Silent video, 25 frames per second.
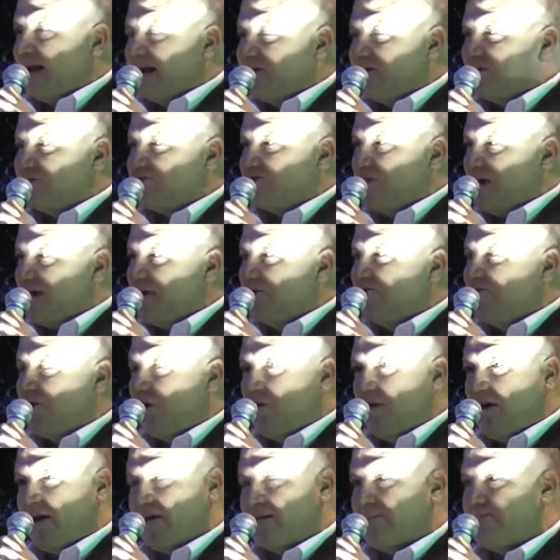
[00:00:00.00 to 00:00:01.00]
as a trade
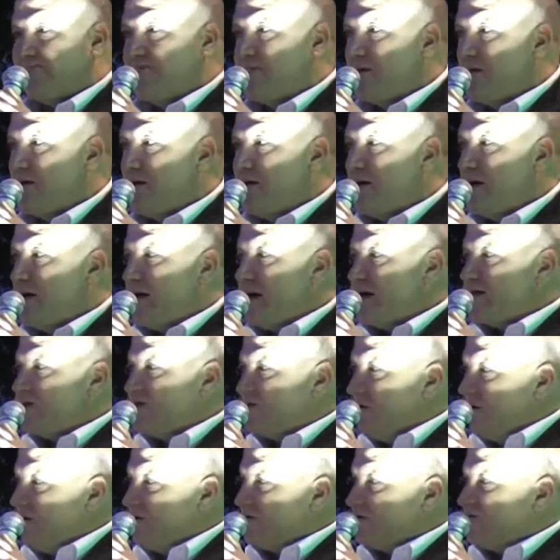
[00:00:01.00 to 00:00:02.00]
union is
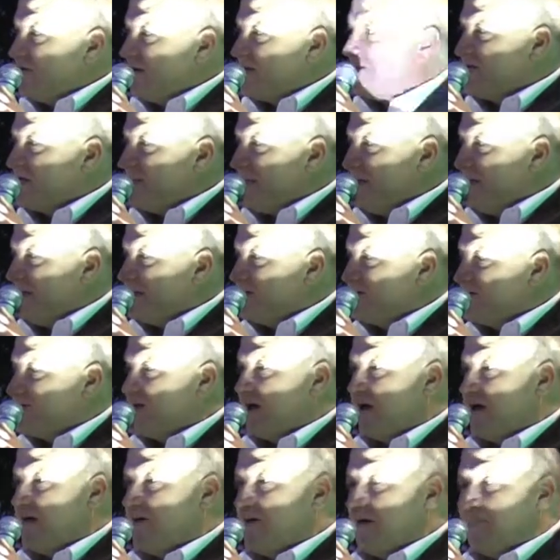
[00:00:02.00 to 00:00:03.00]
not just to be
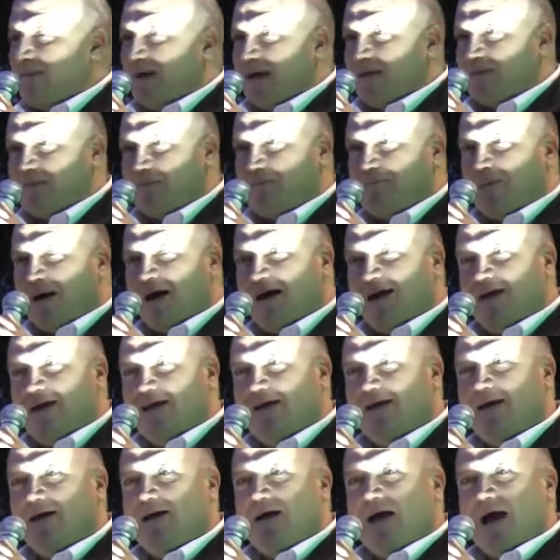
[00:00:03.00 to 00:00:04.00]
concerned about the
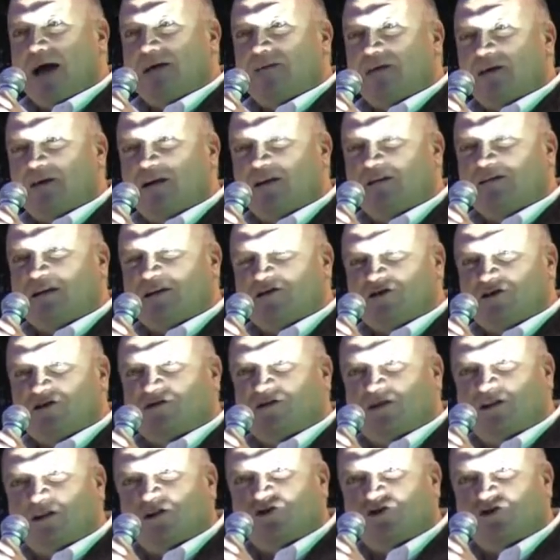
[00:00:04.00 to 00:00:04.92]
pay and the conditions of the